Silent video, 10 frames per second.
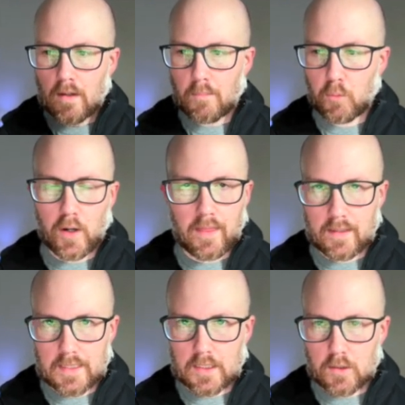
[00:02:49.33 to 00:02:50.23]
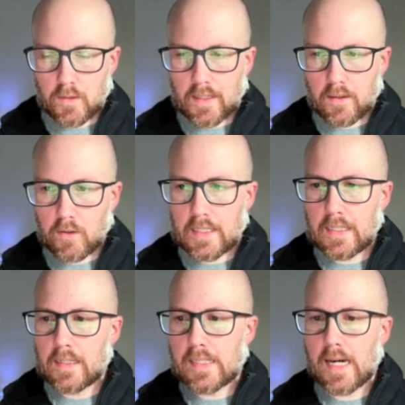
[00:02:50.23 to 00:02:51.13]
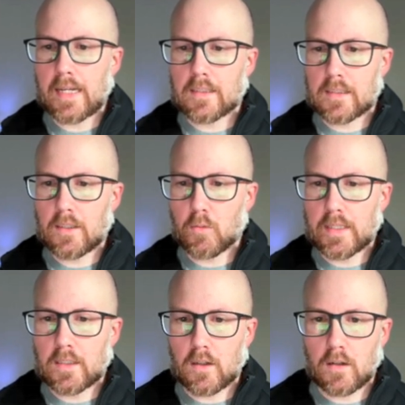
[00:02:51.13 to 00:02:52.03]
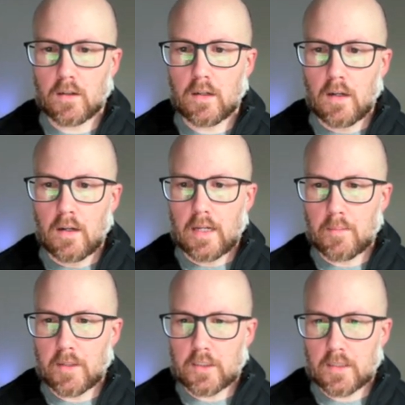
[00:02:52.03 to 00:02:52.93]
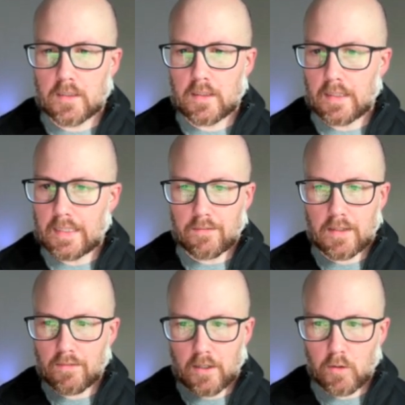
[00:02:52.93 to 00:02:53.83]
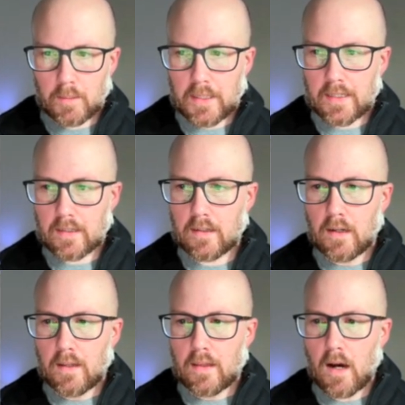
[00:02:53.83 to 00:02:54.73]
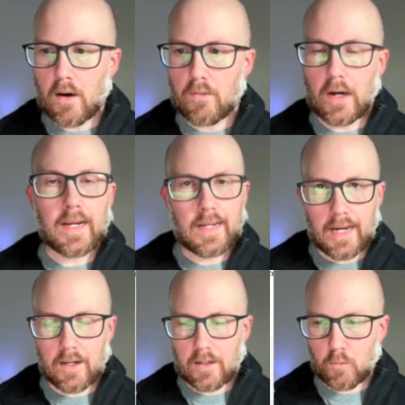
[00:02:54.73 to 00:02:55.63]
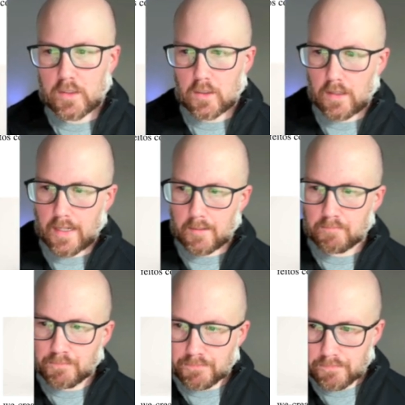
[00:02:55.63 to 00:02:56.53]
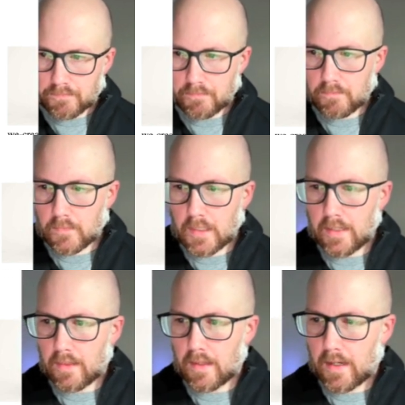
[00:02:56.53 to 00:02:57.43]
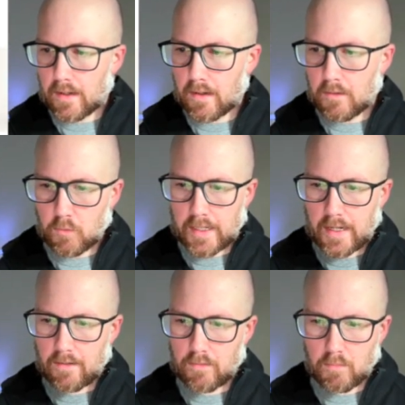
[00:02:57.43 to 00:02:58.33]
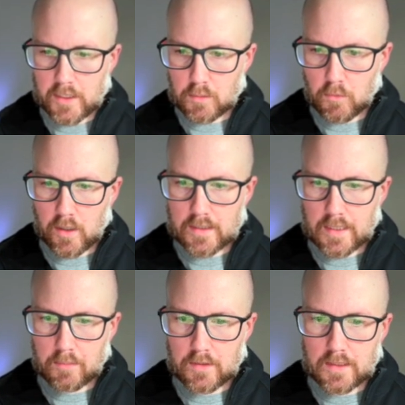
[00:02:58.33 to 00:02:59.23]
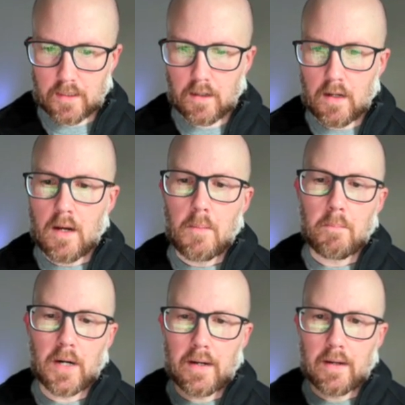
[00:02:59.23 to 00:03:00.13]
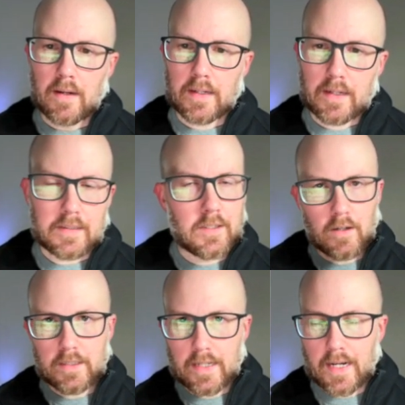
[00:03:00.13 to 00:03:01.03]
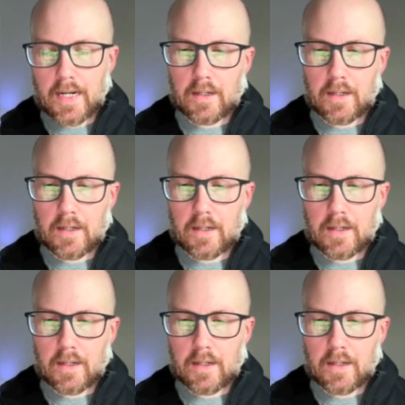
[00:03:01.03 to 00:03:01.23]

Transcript: parentheses 23, yet it still returned images, even if they're repeated, of a cat in a wizard hat. And then we have much more examples here, but you know, you can kind